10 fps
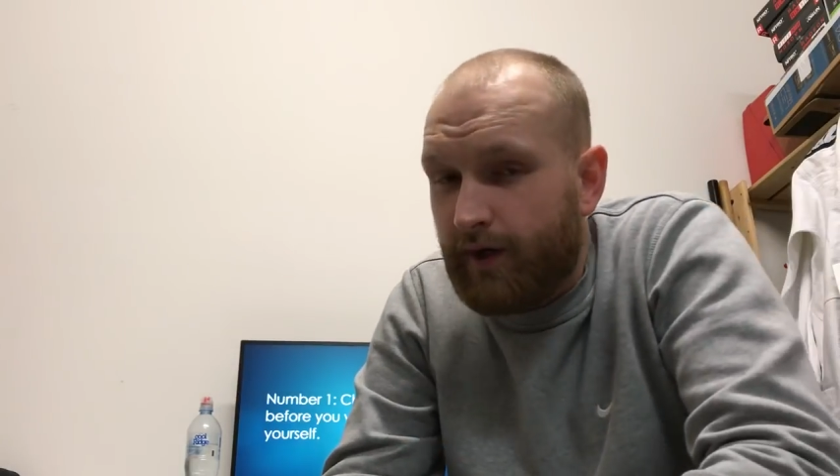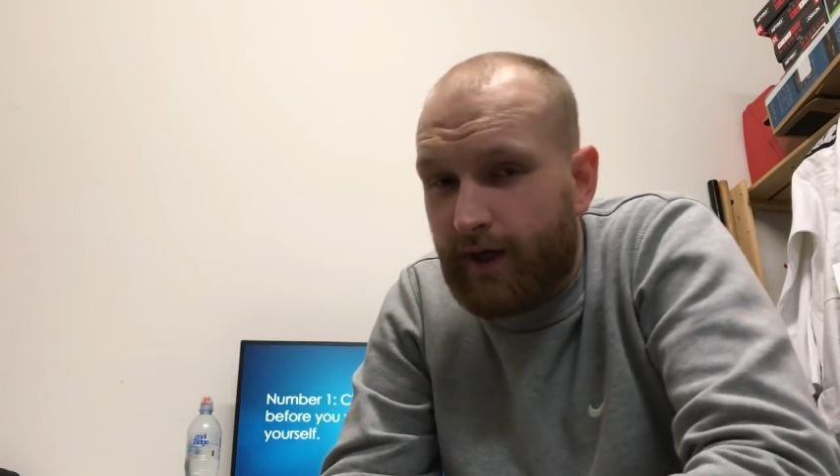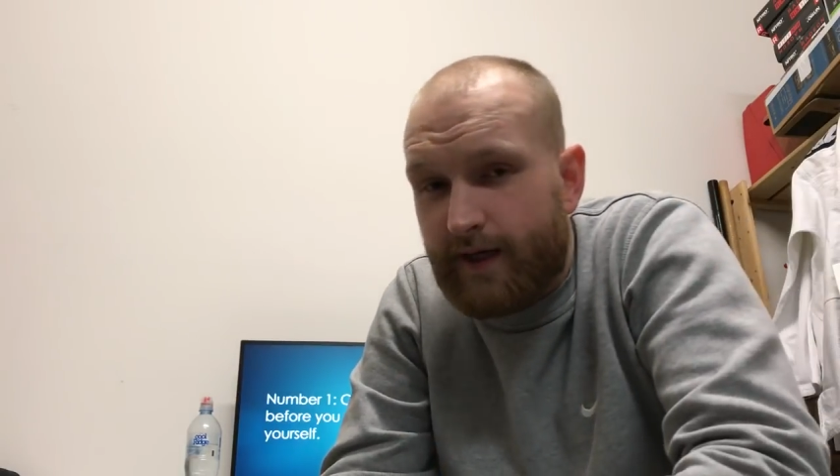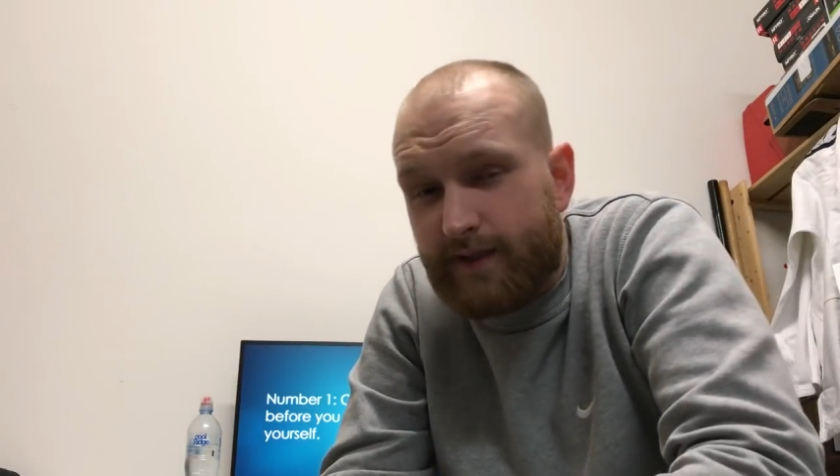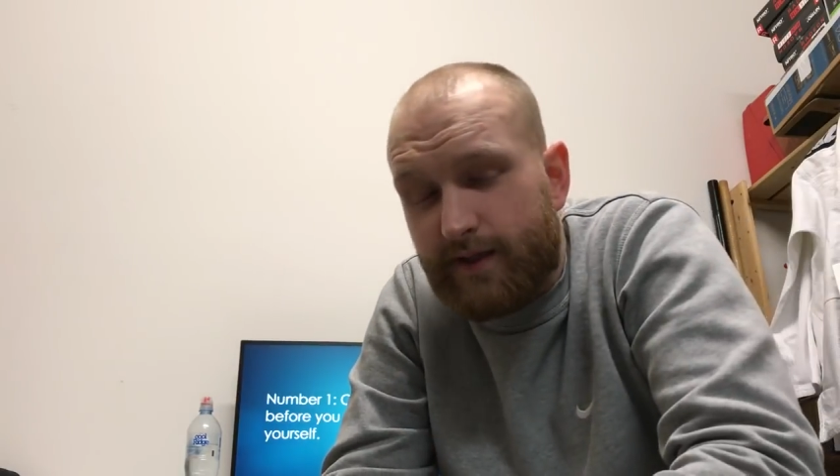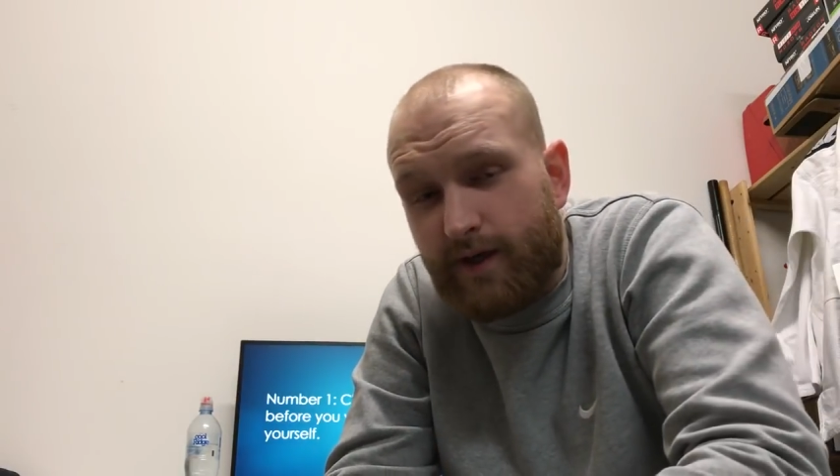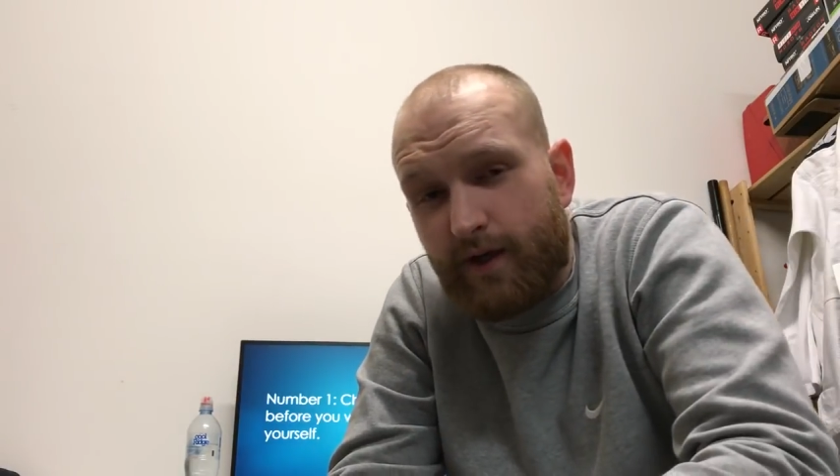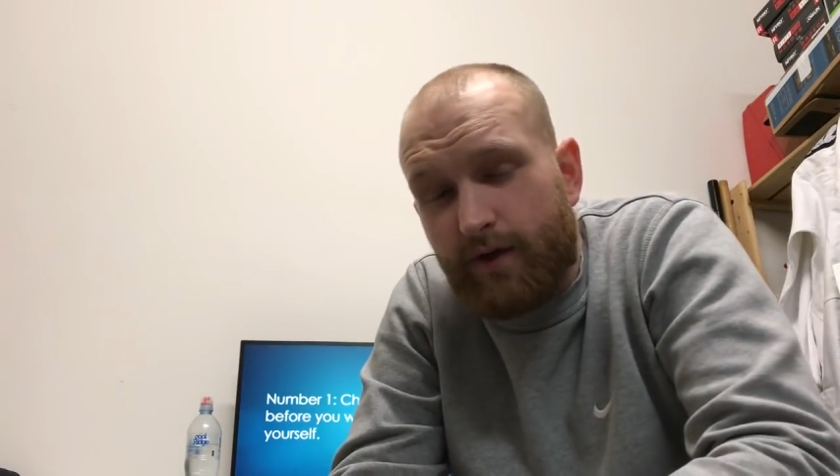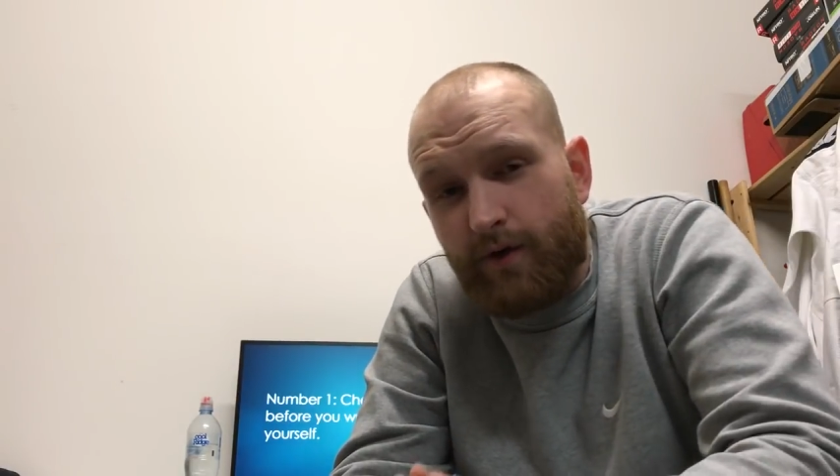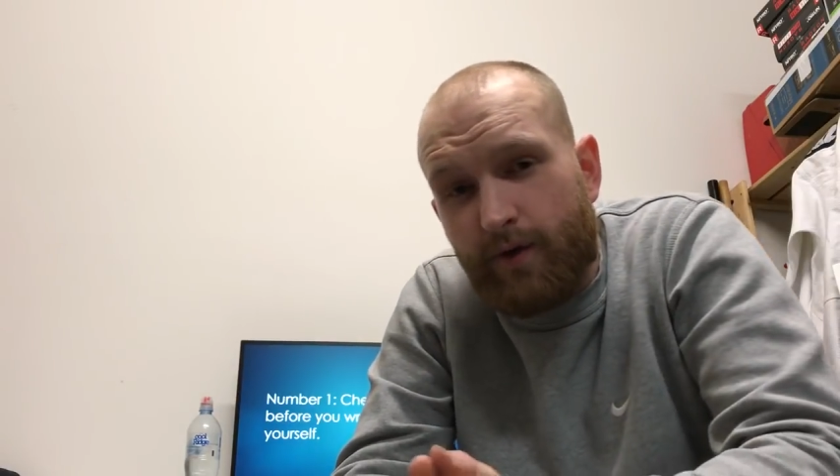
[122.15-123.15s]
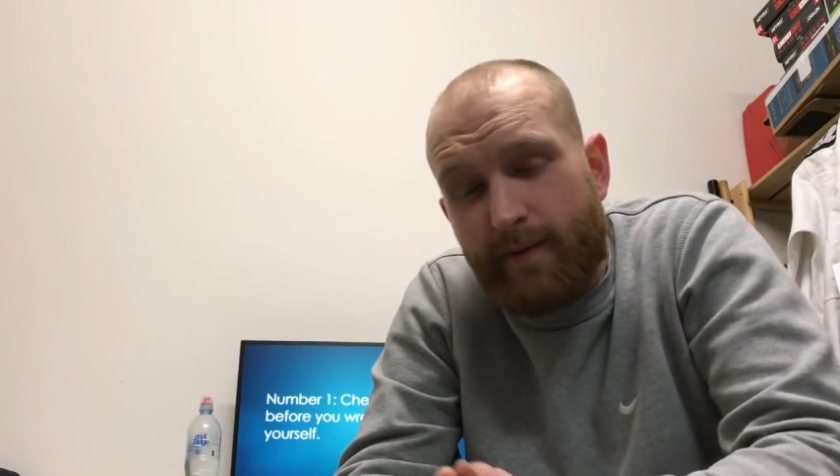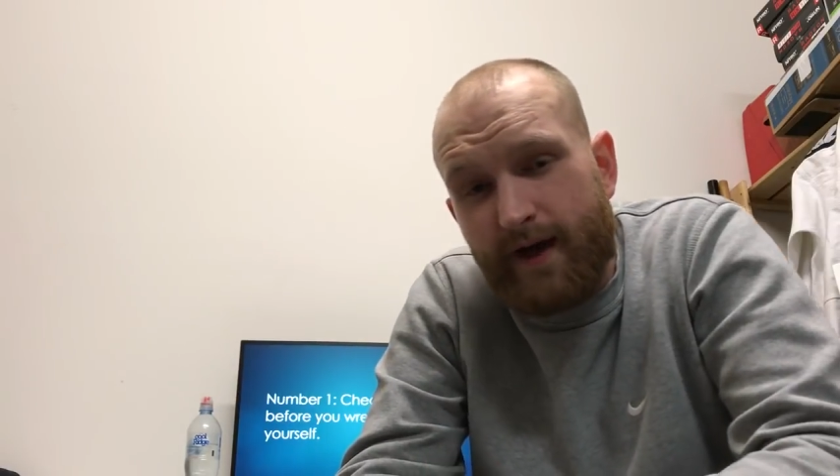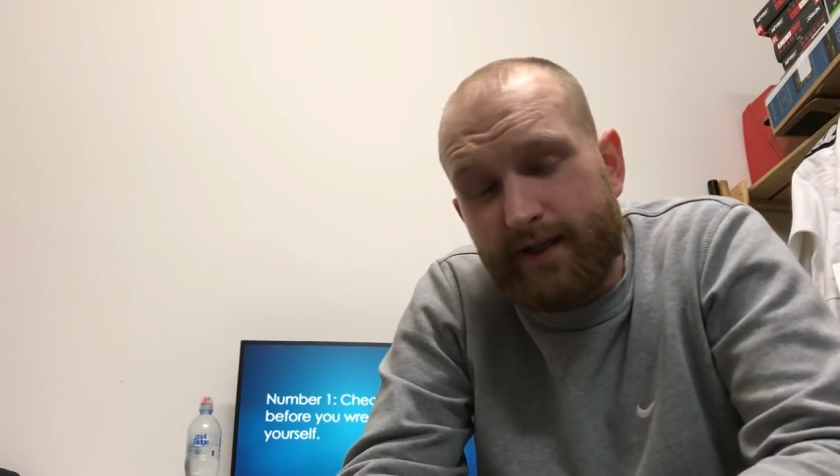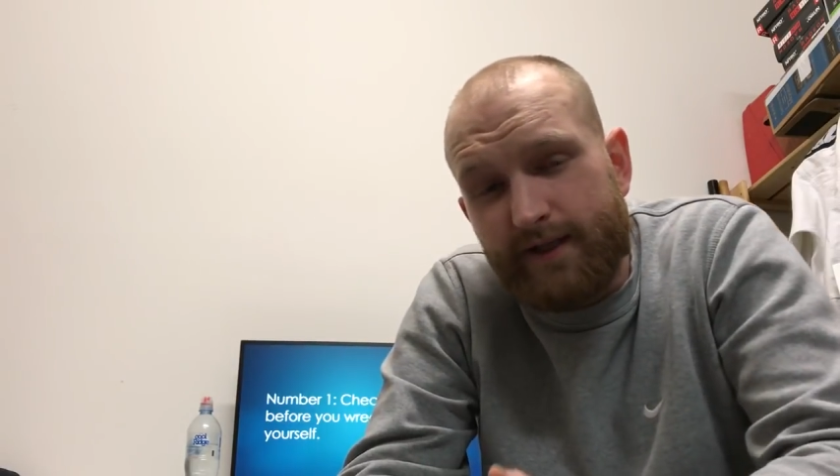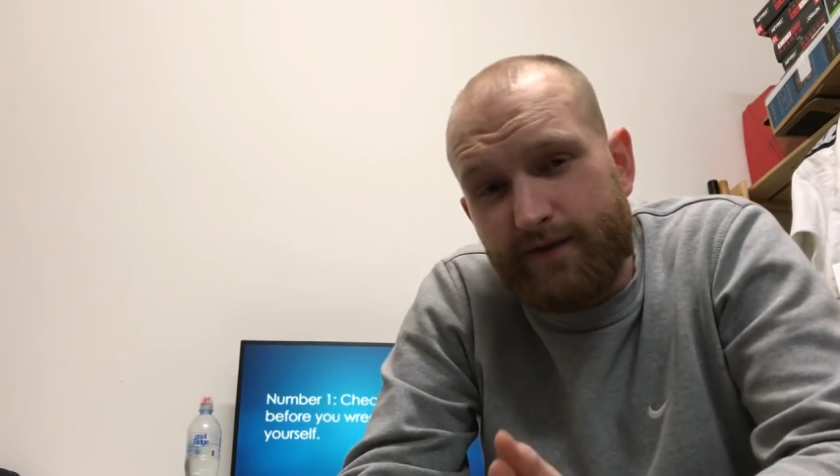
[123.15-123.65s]
guys is going to know
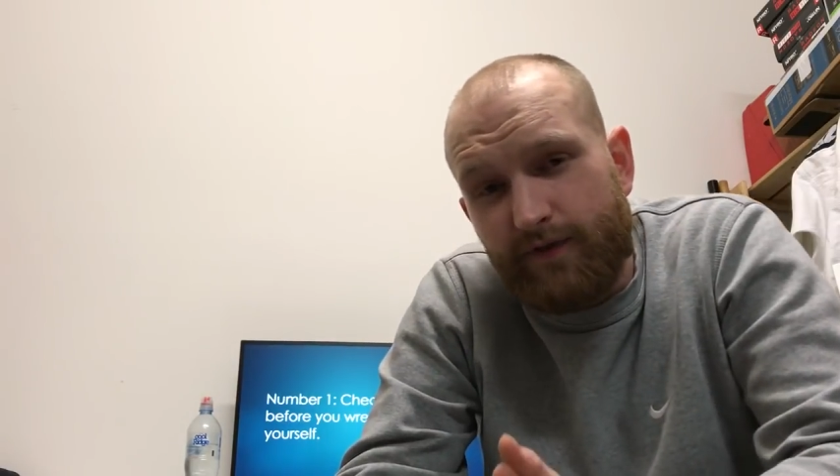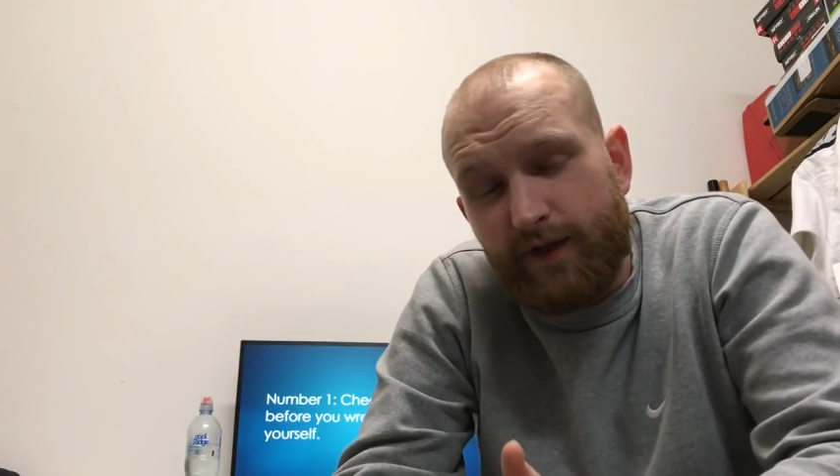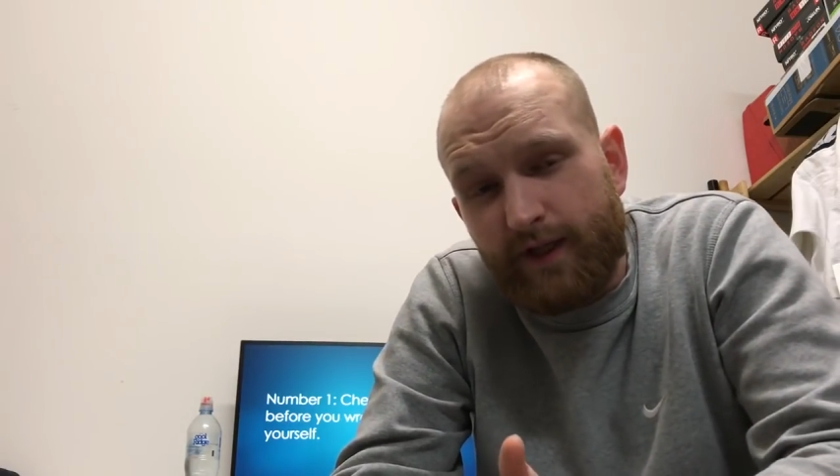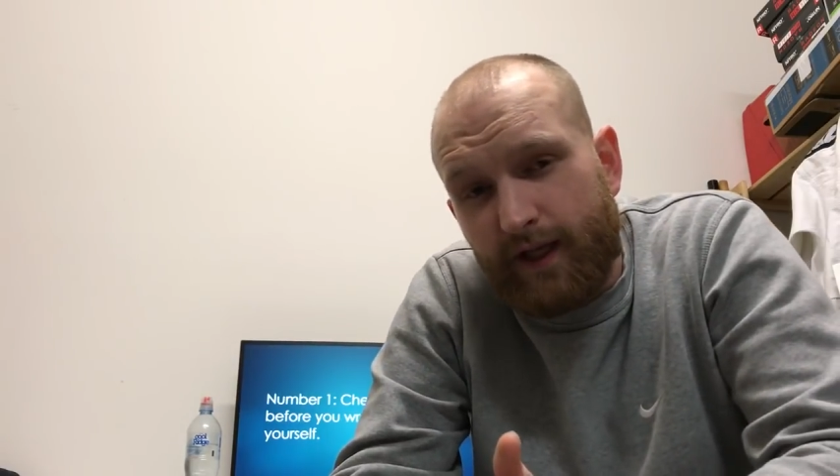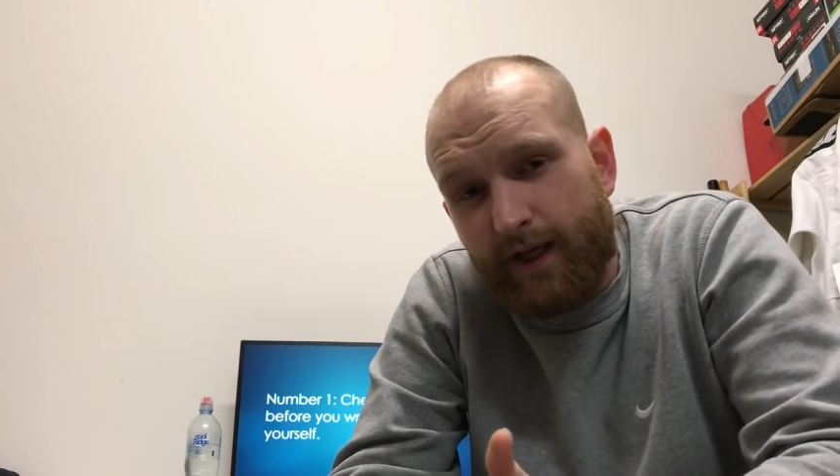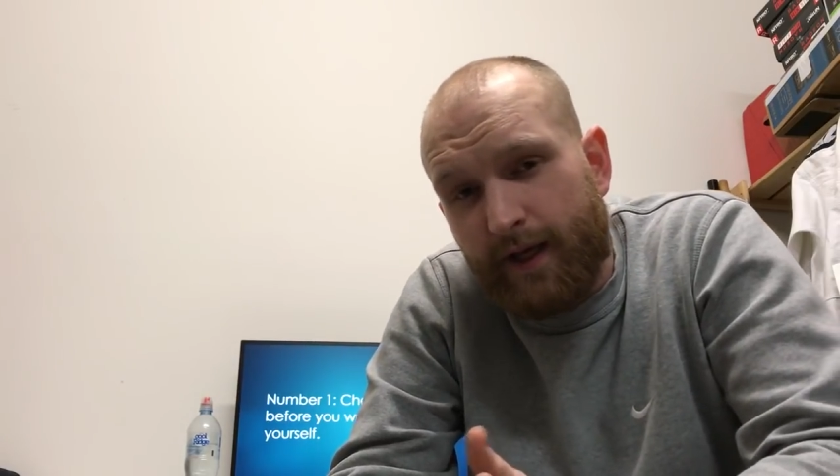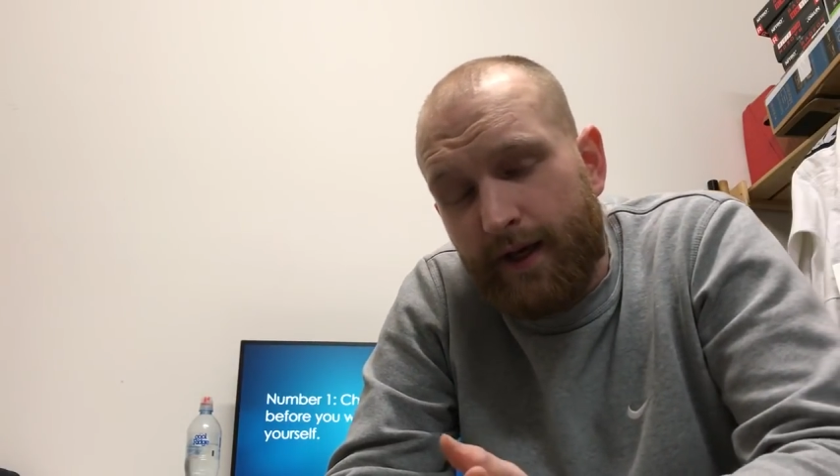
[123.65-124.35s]
about this feeling.